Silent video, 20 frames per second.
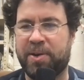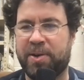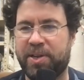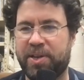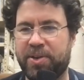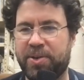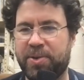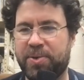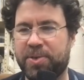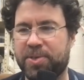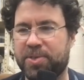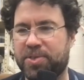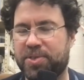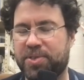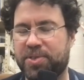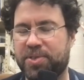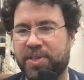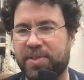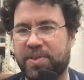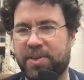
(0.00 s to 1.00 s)
at you
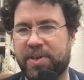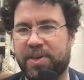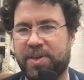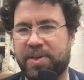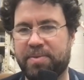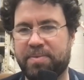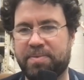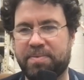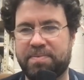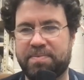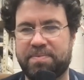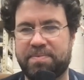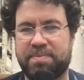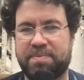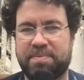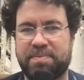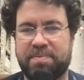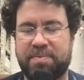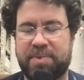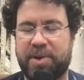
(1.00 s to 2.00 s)
as
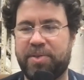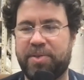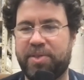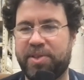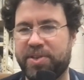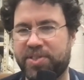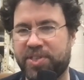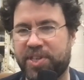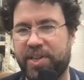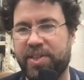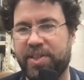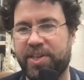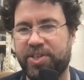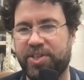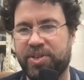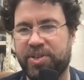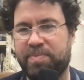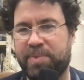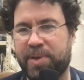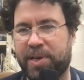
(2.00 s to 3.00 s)
Martha, does anything
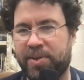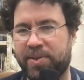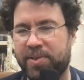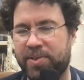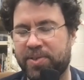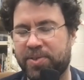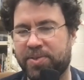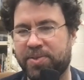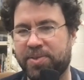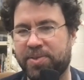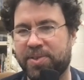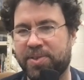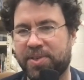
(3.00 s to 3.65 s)
jump out as